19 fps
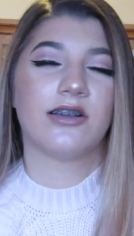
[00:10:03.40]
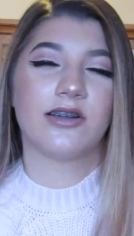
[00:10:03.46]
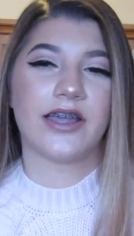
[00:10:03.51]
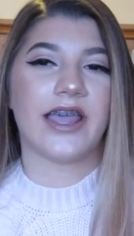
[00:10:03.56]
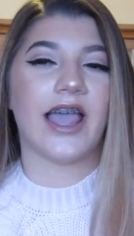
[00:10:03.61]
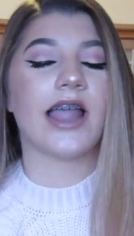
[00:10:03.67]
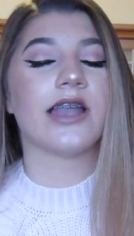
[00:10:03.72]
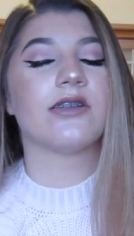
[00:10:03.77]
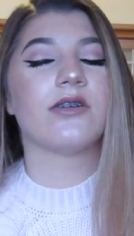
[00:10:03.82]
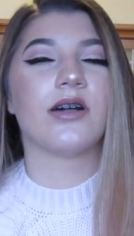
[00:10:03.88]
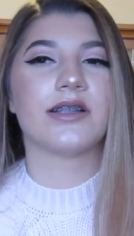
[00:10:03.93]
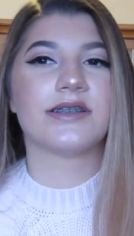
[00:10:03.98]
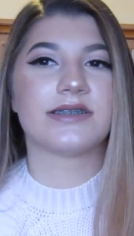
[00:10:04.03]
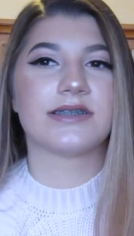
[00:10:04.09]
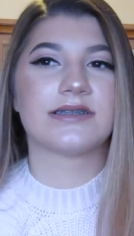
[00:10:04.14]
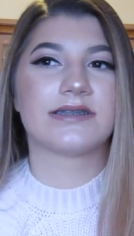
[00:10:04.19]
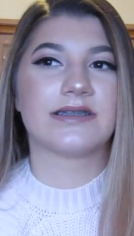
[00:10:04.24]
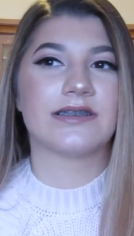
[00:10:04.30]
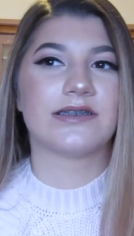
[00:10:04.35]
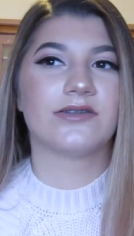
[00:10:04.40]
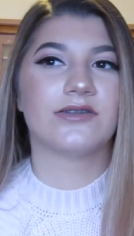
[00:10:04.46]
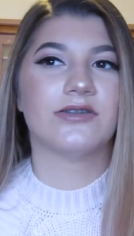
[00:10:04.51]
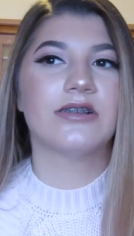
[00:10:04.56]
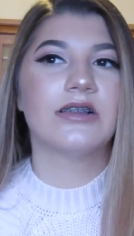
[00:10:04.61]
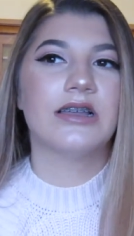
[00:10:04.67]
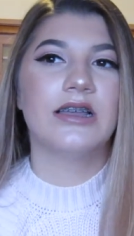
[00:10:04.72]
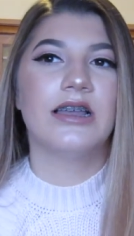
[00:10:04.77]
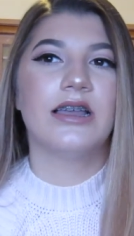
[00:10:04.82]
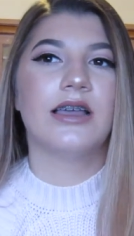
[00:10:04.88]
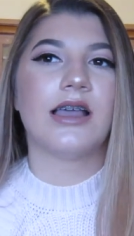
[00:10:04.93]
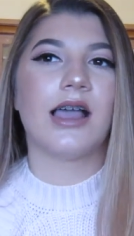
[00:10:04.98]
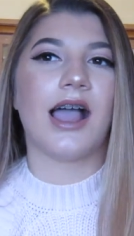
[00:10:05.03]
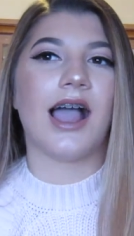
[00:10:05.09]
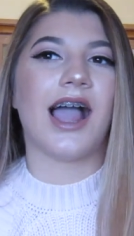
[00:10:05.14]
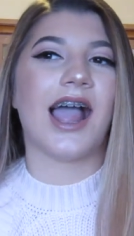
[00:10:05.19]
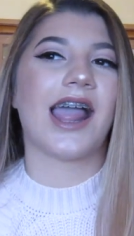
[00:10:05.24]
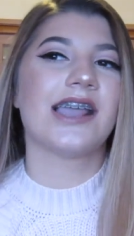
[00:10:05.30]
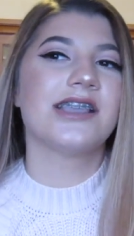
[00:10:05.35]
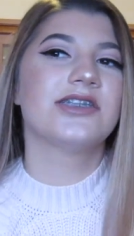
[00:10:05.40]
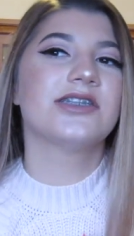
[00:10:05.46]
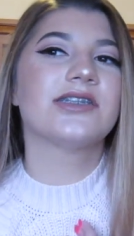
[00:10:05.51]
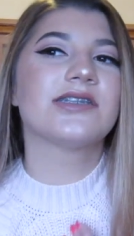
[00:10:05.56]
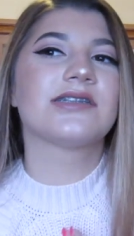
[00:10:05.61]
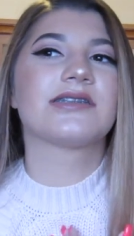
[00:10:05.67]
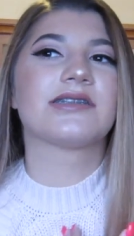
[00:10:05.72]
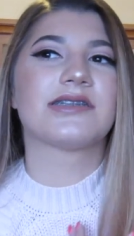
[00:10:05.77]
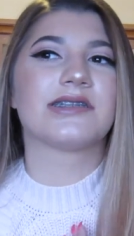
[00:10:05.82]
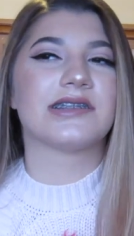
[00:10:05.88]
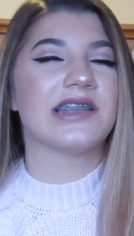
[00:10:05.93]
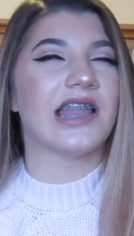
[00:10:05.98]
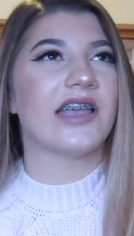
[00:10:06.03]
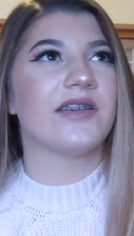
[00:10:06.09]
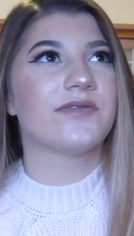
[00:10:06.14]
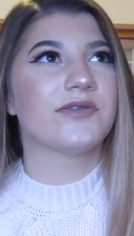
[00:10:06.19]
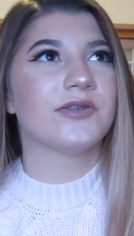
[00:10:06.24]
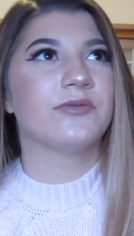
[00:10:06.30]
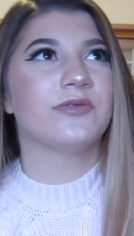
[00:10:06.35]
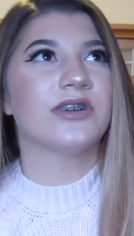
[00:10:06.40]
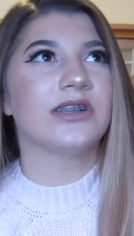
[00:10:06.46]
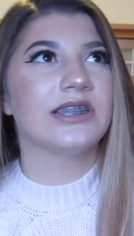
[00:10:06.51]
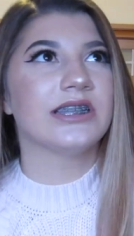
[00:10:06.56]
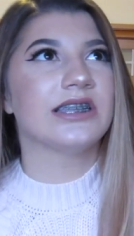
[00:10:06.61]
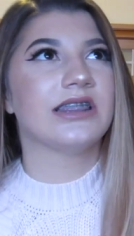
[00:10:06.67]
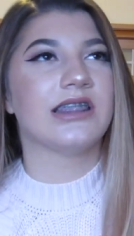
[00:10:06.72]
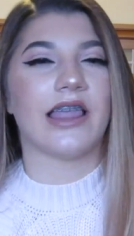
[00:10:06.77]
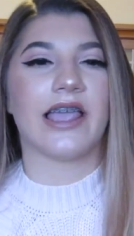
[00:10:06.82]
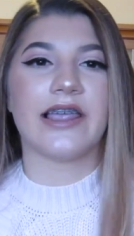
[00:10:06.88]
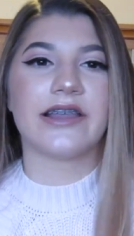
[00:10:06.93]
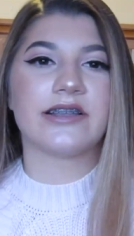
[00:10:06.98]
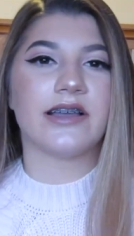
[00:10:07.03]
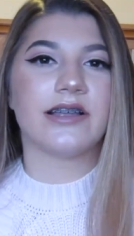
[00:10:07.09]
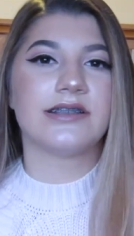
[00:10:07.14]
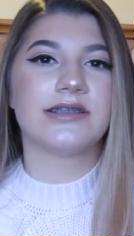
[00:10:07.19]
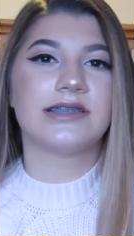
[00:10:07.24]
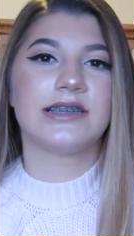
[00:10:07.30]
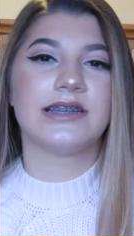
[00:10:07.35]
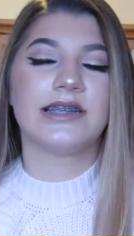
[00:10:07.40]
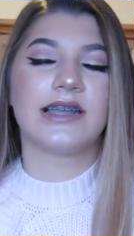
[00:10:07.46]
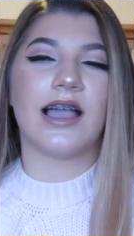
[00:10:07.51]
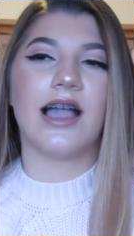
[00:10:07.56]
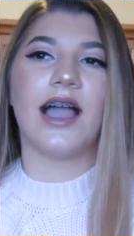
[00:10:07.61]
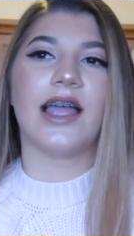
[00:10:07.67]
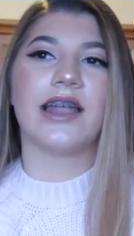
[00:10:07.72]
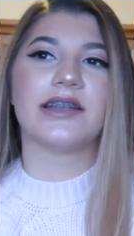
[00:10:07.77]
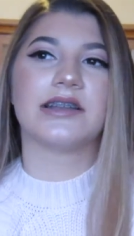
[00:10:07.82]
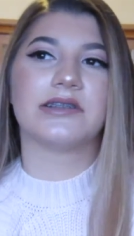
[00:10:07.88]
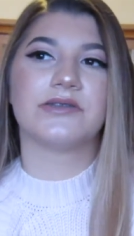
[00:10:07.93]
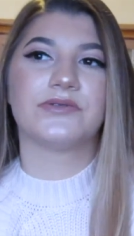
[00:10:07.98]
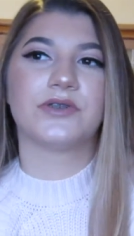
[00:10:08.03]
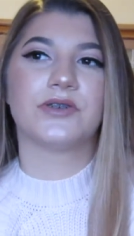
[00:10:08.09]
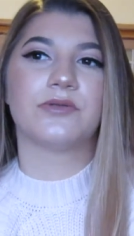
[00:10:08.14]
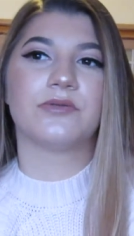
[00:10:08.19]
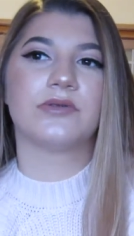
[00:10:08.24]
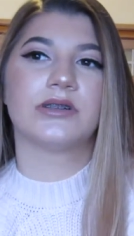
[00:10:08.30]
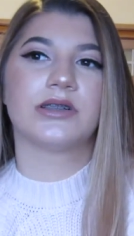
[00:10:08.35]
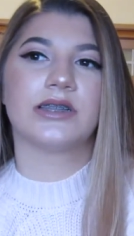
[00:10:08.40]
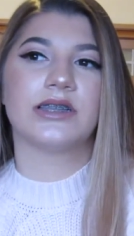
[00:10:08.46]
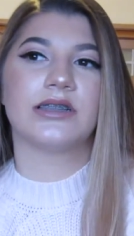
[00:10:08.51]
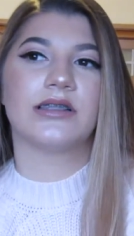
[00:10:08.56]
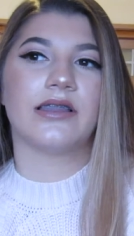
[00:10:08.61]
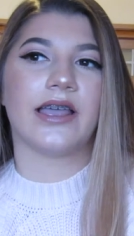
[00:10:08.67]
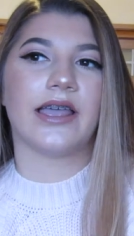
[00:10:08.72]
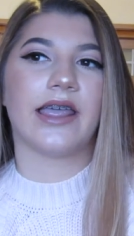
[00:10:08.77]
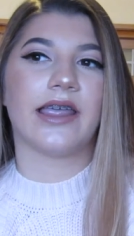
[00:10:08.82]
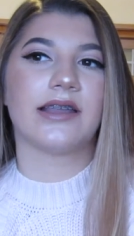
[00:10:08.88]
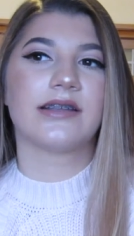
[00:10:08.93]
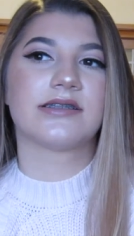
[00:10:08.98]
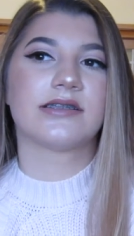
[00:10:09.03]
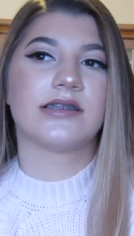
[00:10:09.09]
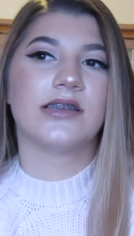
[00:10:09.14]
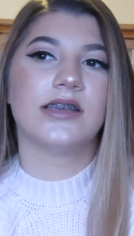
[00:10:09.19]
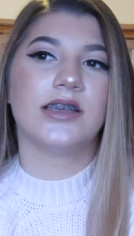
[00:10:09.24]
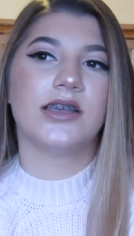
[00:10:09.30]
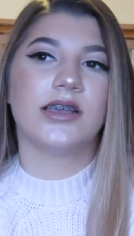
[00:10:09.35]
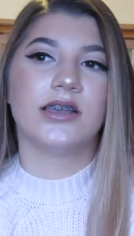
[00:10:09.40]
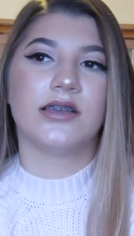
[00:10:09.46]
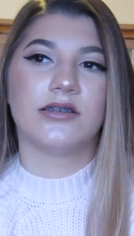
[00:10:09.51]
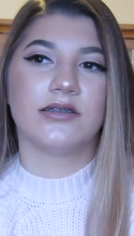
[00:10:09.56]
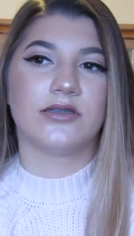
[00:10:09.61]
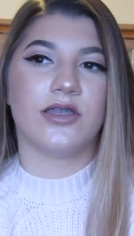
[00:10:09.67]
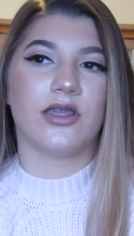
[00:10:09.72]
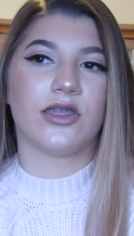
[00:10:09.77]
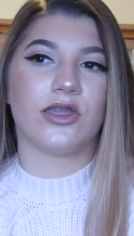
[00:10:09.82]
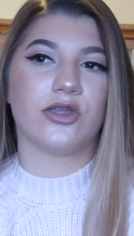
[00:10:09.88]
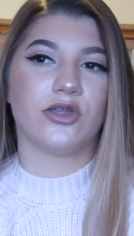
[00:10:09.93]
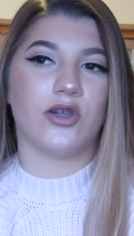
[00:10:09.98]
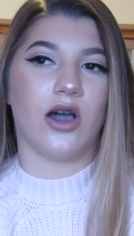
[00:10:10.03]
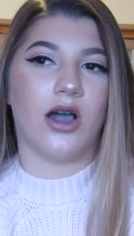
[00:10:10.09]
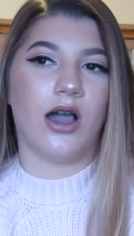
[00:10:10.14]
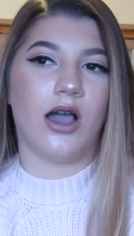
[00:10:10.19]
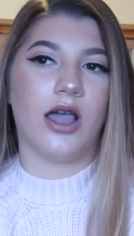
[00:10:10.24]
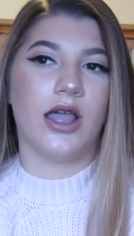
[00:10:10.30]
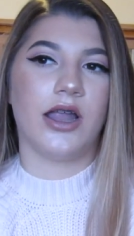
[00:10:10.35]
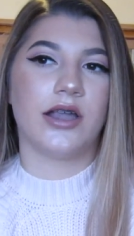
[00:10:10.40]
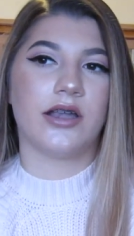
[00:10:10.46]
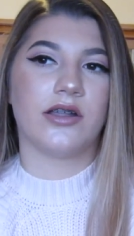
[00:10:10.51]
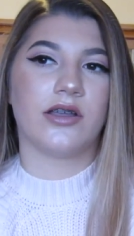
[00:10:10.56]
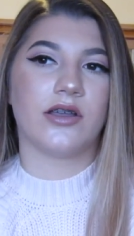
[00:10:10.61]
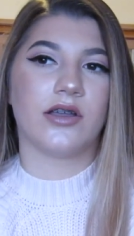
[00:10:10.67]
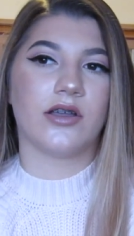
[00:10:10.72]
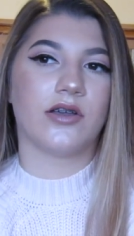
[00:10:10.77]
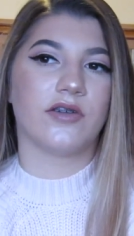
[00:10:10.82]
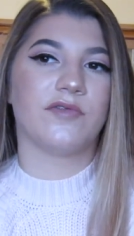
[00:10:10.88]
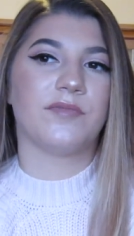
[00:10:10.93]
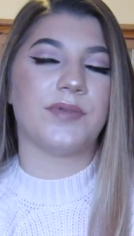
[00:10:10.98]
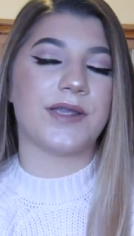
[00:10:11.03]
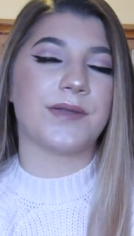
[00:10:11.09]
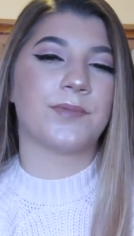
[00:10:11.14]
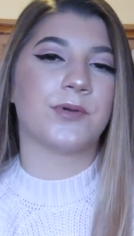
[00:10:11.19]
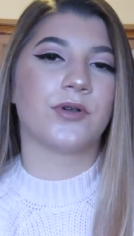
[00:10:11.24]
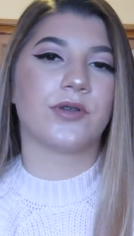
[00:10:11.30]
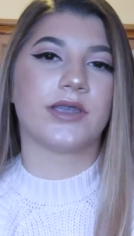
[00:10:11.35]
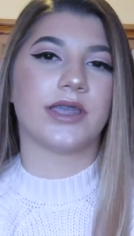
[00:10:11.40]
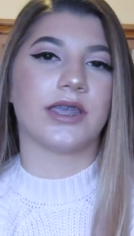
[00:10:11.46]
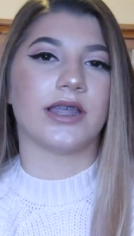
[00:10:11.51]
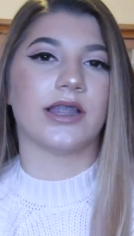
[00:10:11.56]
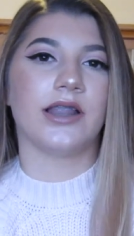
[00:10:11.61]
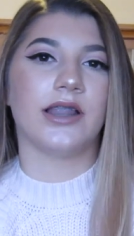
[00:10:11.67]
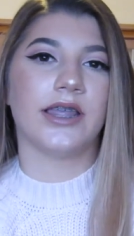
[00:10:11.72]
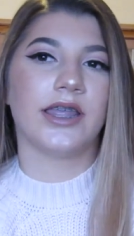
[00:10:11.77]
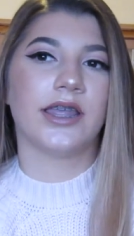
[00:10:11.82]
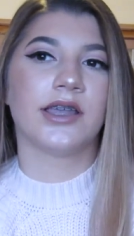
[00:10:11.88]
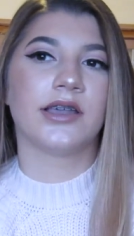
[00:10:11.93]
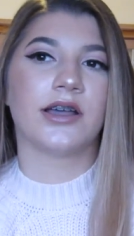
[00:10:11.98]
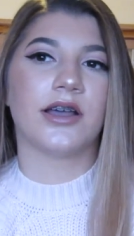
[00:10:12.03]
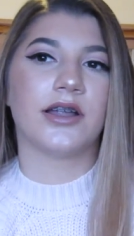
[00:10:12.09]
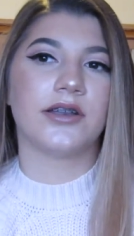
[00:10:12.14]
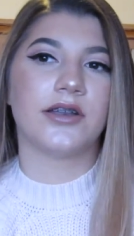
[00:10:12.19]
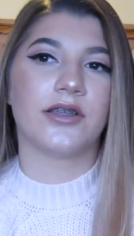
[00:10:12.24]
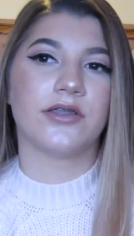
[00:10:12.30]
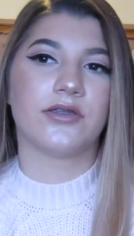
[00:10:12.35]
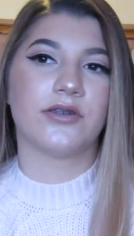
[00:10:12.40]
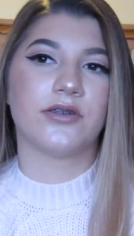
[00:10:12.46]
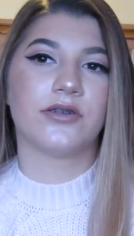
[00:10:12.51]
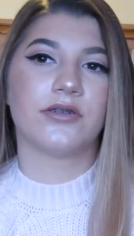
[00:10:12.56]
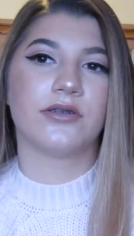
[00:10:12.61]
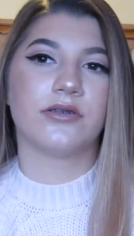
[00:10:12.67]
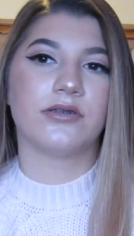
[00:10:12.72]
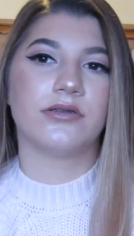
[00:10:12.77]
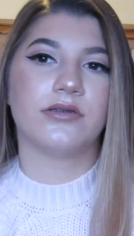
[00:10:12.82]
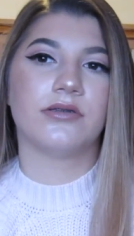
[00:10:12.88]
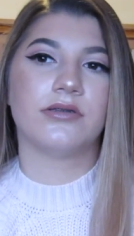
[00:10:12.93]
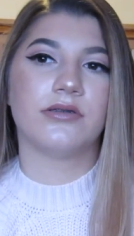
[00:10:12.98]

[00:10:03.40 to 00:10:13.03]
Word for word: Okay, I know hunting's legal. I just never really liked hunting. I never really liked the thought of people killing another